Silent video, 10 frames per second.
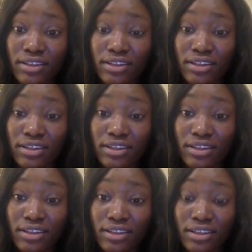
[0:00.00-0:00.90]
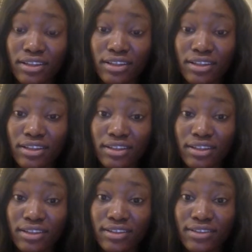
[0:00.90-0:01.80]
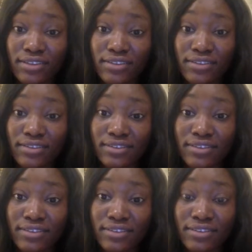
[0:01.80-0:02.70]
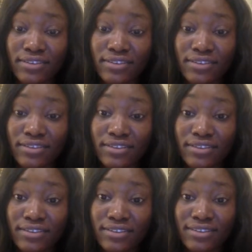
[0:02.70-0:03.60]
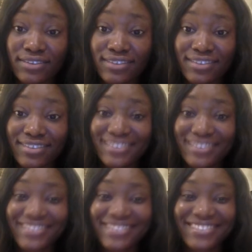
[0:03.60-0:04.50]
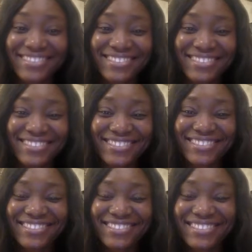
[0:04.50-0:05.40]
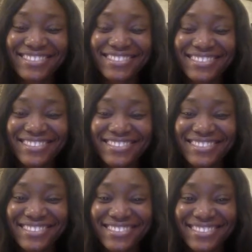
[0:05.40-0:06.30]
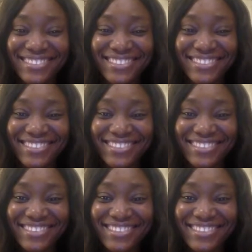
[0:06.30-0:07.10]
(silent)